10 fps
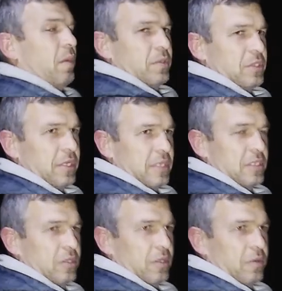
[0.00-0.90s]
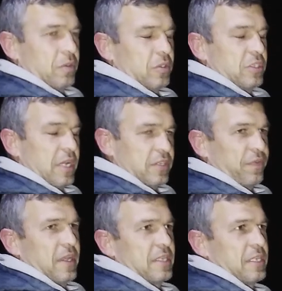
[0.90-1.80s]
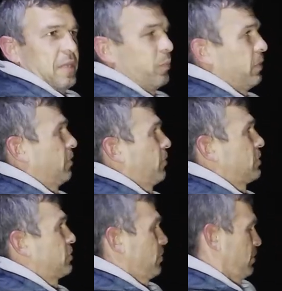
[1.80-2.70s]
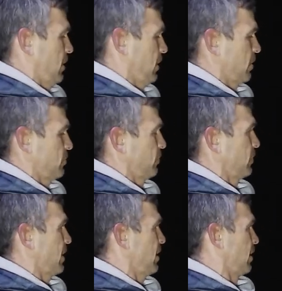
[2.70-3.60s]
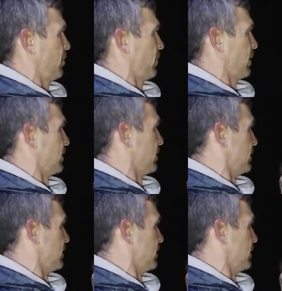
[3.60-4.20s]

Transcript: I was just just fell asleep when the rod started there you guys for another little run